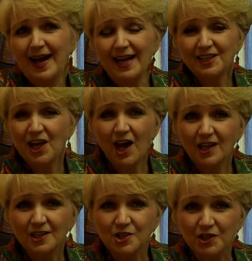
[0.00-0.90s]

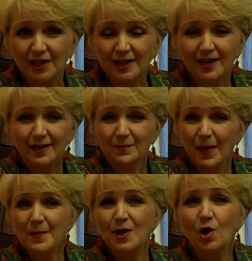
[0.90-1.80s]
acknowledging
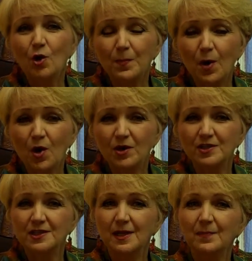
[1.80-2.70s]
maybe her part
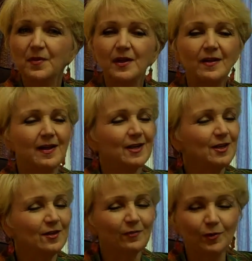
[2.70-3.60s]
in something,
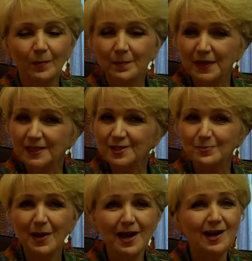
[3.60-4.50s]
give her a big
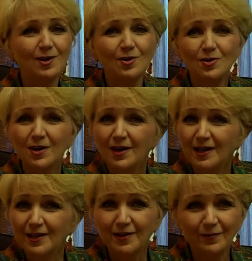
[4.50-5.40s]
smile,
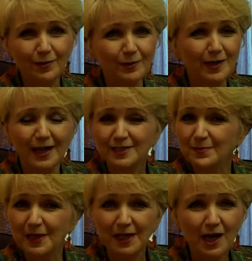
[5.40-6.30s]
give her as
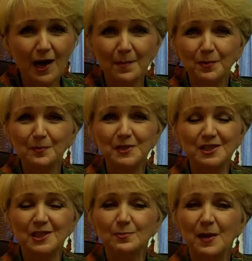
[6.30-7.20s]
many
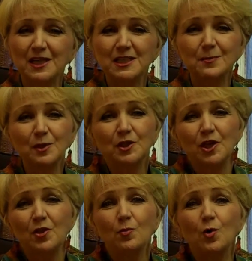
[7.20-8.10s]
compliments as possible. In
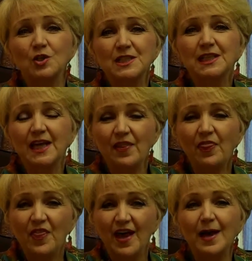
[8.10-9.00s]
other words, let
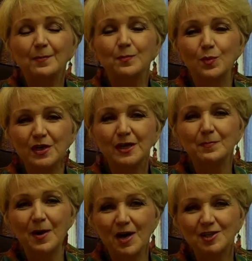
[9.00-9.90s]
that bring
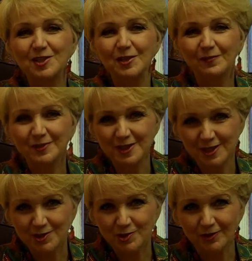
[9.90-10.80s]
positive
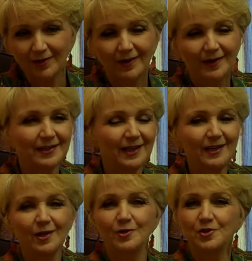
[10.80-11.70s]
attention. Now, I
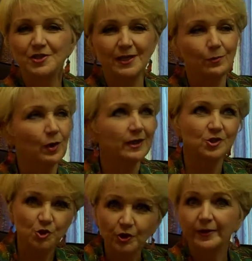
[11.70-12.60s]
know you're saying, well, I
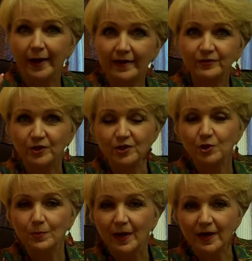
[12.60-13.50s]
shouldn't have to
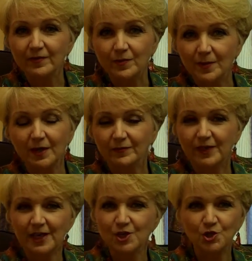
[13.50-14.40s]
do behavior
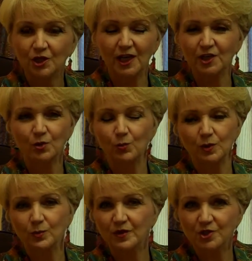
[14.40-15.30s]
modification like you
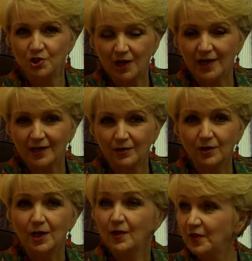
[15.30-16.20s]
would with a child.
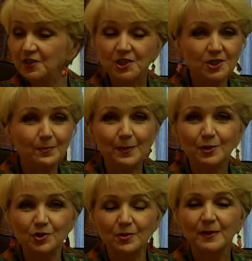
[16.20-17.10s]
This is
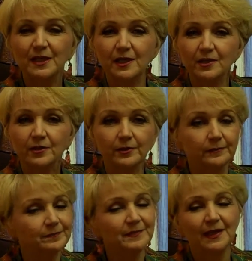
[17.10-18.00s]
supposed to be an adult.
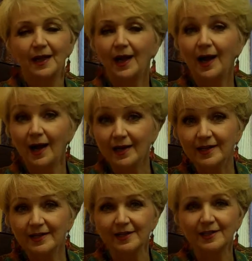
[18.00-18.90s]
I
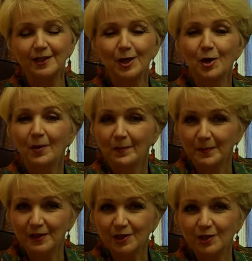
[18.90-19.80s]
get it.
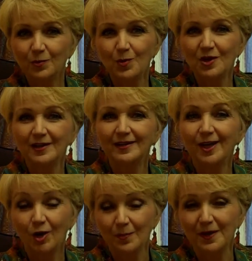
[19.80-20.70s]
But you know what?
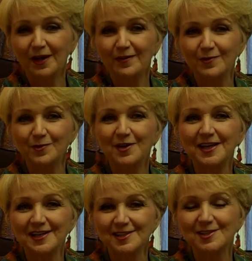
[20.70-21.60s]
Her behavior
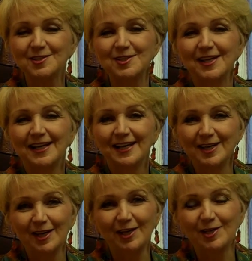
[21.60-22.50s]
is
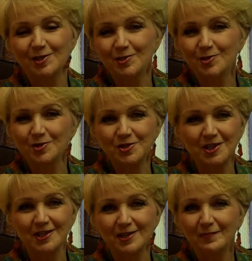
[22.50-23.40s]
getting under your
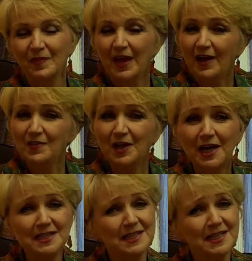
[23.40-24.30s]
skin. And the
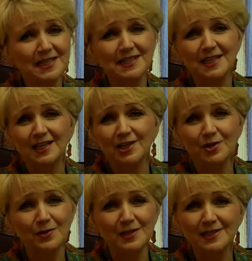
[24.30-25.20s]
last thing I'd say to
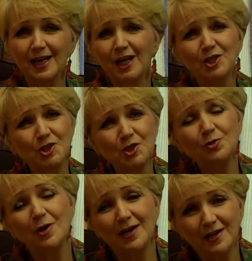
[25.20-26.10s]
you is,
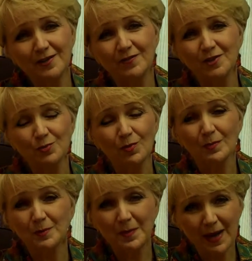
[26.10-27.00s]
do not give this
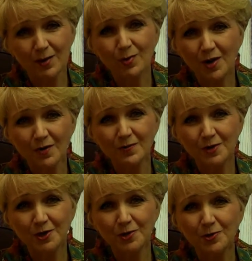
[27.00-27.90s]
woman power over
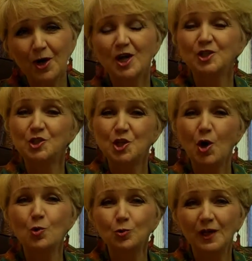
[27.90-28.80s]
you.
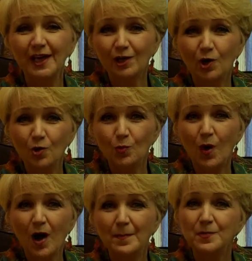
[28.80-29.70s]
Don't let her
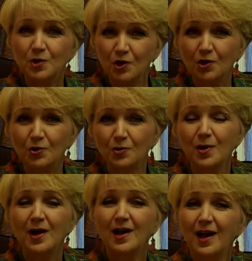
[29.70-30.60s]
rob
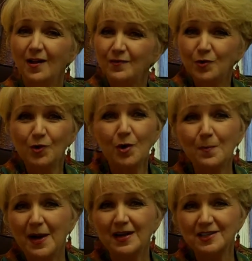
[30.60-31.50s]
you of your
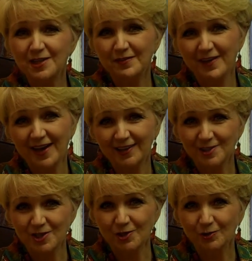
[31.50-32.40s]
own positive
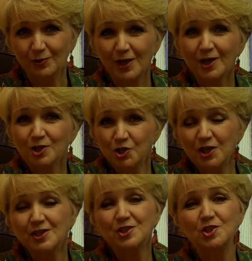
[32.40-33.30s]
attitude.
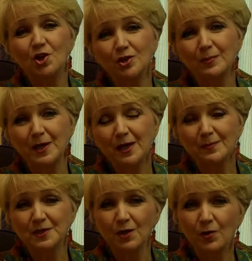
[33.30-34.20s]
She can start to
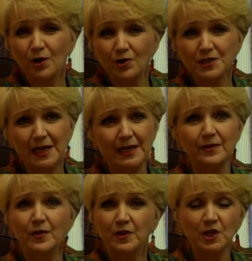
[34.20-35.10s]
become so
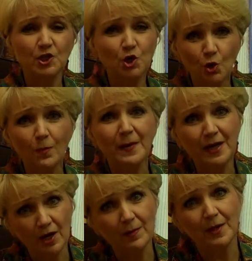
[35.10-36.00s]
irritating that then you
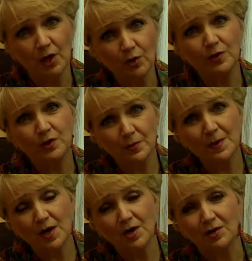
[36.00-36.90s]
become
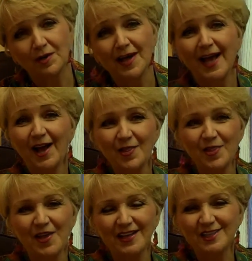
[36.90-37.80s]
irritable,
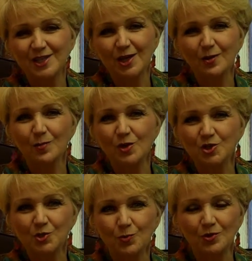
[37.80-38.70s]
and that's not
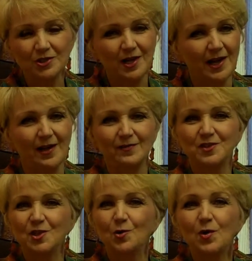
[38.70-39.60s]
what you want to have.
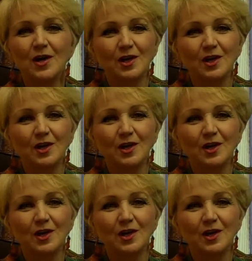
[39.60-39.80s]
So